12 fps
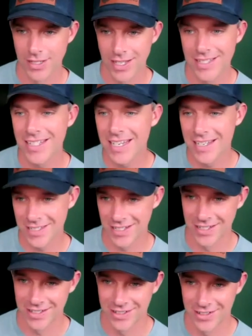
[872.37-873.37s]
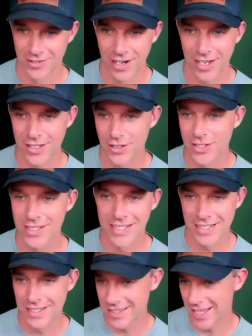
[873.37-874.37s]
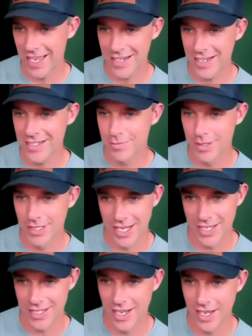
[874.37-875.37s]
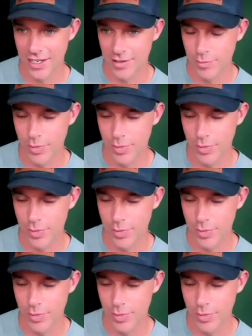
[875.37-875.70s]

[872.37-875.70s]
That's easy, right? You just they got an estimate that day, hmm.